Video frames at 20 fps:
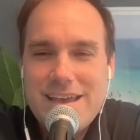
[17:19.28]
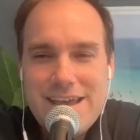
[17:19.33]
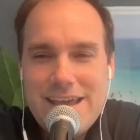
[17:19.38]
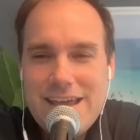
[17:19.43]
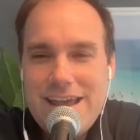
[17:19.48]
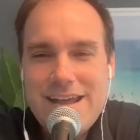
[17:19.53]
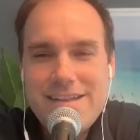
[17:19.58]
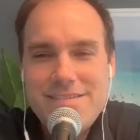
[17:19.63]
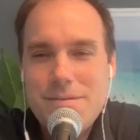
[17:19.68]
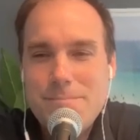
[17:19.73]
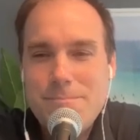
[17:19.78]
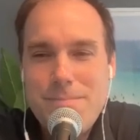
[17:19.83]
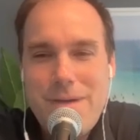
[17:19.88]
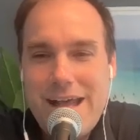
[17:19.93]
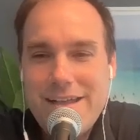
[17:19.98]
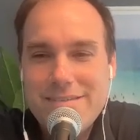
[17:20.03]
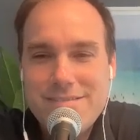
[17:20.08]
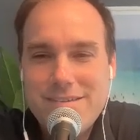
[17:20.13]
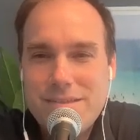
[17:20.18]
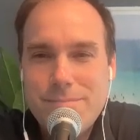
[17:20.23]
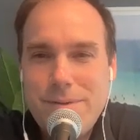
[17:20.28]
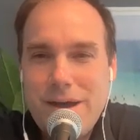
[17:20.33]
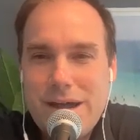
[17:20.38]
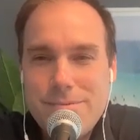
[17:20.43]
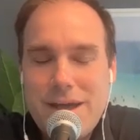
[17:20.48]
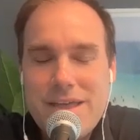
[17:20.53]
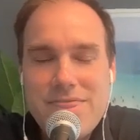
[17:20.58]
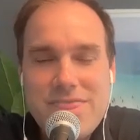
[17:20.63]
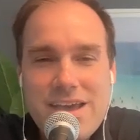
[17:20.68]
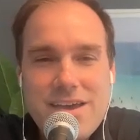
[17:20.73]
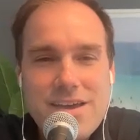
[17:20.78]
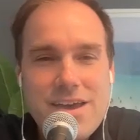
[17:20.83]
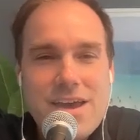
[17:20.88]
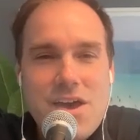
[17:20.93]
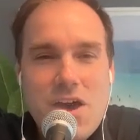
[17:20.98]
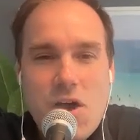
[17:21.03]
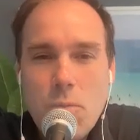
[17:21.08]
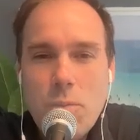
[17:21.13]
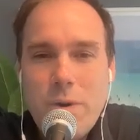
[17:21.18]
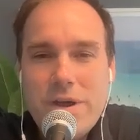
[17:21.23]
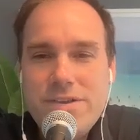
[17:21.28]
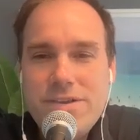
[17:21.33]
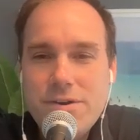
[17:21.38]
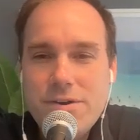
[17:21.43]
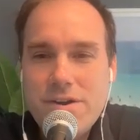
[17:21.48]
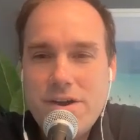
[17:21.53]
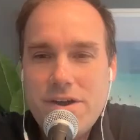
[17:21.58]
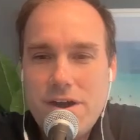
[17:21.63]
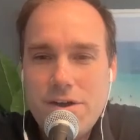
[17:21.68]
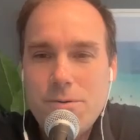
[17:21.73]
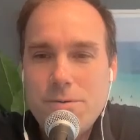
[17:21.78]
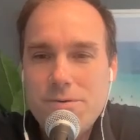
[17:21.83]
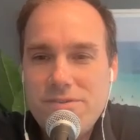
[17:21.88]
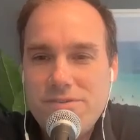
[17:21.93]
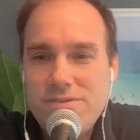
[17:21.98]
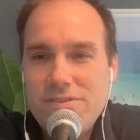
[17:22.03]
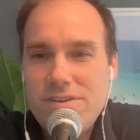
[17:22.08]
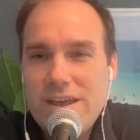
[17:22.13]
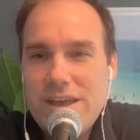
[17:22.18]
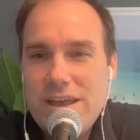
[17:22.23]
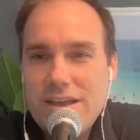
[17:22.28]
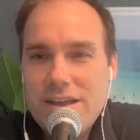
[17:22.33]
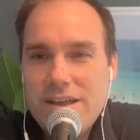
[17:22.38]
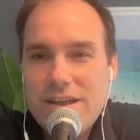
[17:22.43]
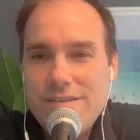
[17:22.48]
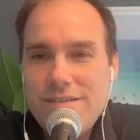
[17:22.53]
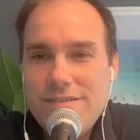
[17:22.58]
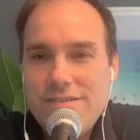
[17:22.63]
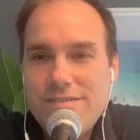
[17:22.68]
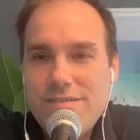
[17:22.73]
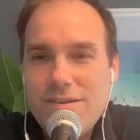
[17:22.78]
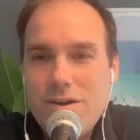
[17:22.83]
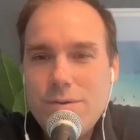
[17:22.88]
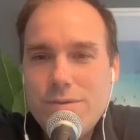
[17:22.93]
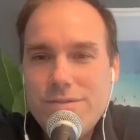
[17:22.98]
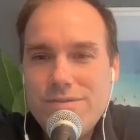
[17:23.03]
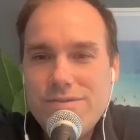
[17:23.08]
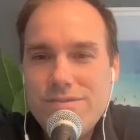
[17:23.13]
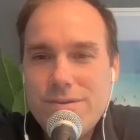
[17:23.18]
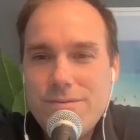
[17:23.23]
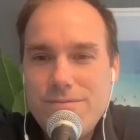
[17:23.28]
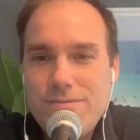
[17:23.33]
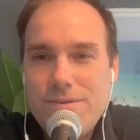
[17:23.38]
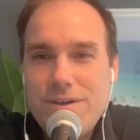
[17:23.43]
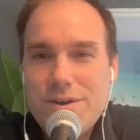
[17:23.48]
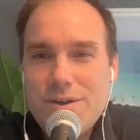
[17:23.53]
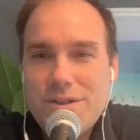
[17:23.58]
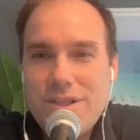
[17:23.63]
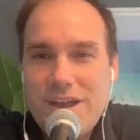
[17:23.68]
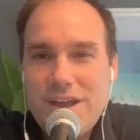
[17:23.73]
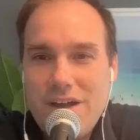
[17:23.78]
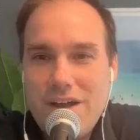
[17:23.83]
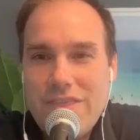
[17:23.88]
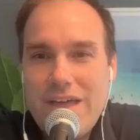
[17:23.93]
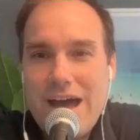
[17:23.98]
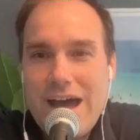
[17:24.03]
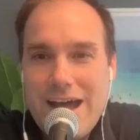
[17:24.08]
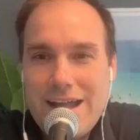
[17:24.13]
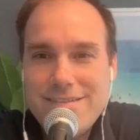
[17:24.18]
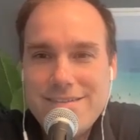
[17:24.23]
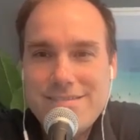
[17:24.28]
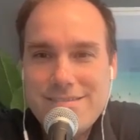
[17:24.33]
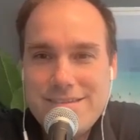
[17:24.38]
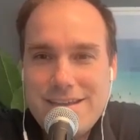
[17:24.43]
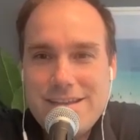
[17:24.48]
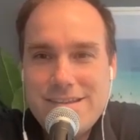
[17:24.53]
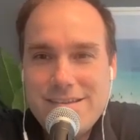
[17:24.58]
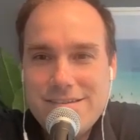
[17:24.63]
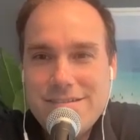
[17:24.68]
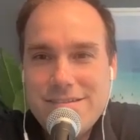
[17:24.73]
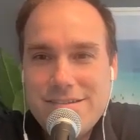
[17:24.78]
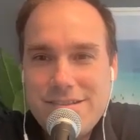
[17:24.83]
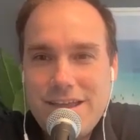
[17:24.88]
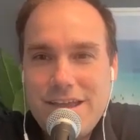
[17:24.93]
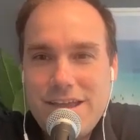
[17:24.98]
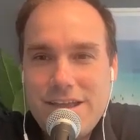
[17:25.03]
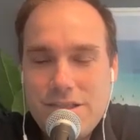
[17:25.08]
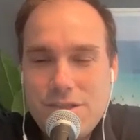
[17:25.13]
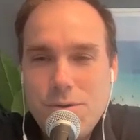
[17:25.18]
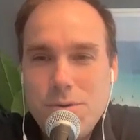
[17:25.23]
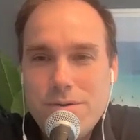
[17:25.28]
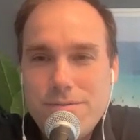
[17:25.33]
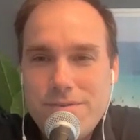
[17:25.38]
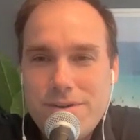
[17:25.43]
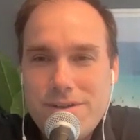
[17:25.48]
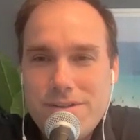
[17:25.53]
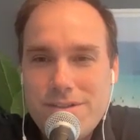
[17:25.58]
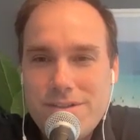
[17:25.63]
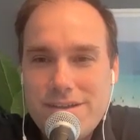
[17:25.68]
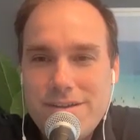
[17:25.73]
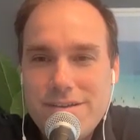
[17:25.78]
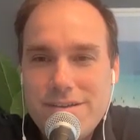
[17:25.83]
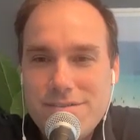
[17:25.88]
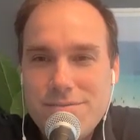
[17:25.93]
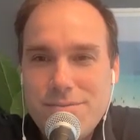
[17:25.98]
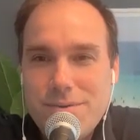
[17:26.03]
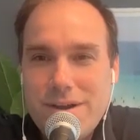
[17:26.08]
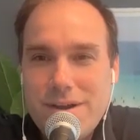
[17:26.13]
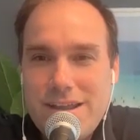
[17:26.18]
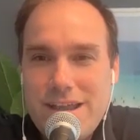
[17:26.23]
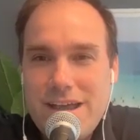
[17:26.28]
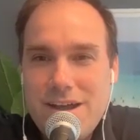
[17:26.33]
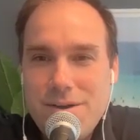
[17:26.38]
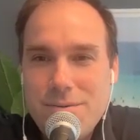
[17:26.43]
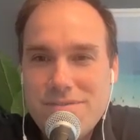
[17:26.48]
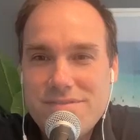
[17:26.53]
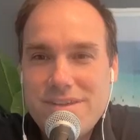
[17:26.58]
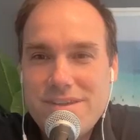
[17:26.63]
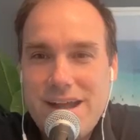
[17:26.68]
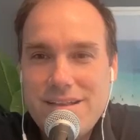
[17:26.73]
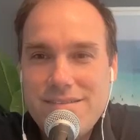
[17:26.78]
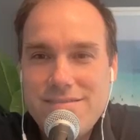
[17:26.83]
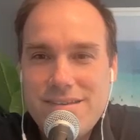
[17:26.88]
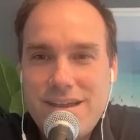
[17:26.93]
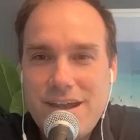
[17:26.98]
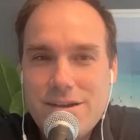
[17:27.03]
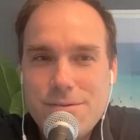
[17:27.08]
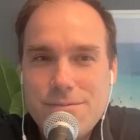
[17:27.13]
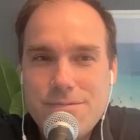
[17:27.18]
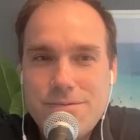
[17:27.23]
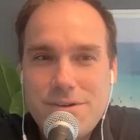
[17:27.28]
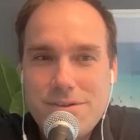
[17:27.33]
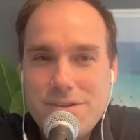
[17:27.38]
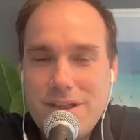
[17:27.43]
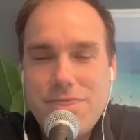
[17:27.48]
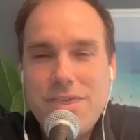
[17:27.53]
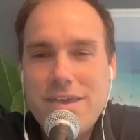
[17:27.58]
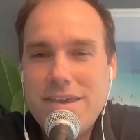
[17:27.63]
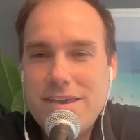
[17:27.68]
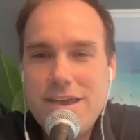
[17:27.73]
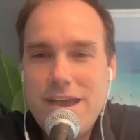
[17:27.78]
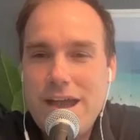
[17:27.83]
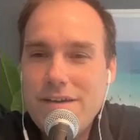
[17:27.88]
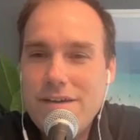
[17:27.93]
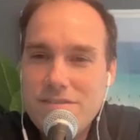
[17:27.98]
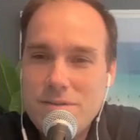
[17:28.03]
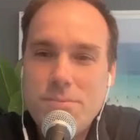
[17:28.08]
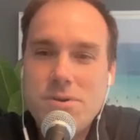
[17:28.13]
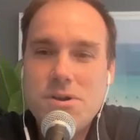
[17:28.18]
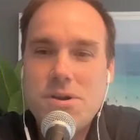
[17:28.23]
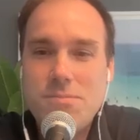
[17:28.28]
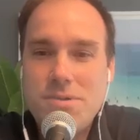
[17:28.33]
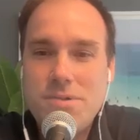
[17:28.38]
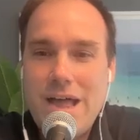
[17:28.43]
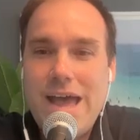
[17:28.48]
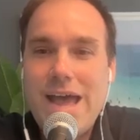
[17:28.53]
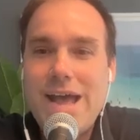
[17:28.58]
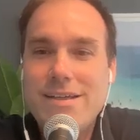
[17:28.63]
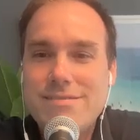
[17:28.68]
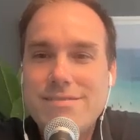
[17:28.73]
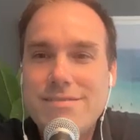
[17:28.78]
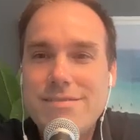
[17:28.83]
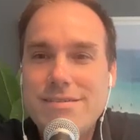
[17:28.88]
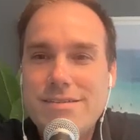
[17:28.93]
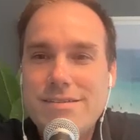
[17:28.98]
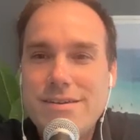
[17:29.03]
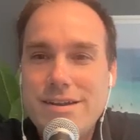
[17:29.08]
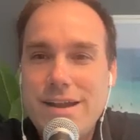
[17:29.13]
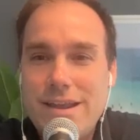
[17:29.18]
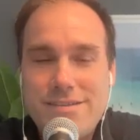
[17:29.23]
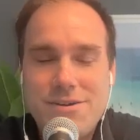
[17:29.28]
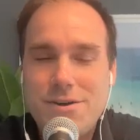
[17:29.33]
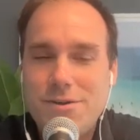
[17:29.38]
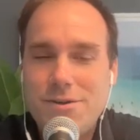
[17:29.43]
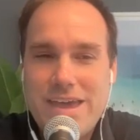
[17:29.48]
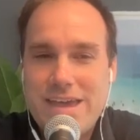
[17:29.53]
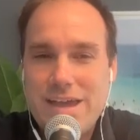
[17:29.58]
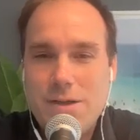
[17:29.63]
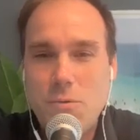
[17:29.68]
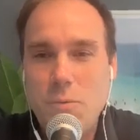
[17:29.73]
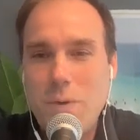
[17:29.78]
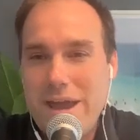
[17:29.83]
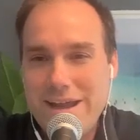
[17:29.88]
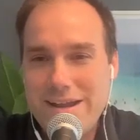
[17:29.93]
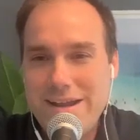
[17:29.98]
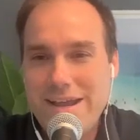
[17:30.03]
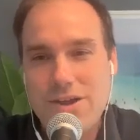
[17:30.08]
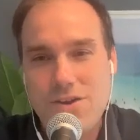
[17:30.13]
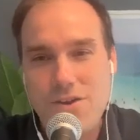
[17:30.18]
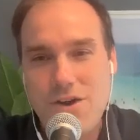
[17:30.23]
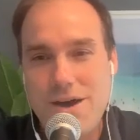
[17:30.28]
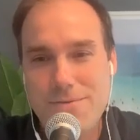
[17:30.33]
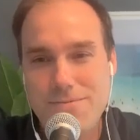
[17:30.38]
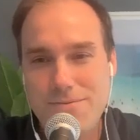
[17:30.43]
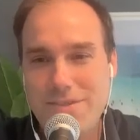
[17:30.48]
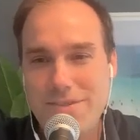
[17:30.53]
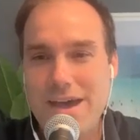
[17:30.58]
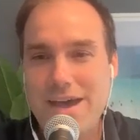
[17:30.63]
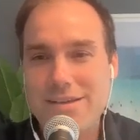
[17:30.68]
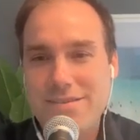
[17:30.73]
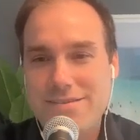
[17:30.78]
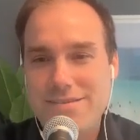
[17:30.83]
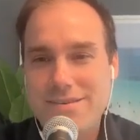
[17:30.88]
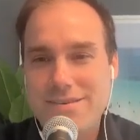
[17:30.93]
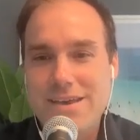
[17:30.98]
it's a mess at the bottom. I think when your coach is so severely on the hot seat like Louisville is right now with Scott Satterfield, I think you have to put them last. And until they can win and get off of that,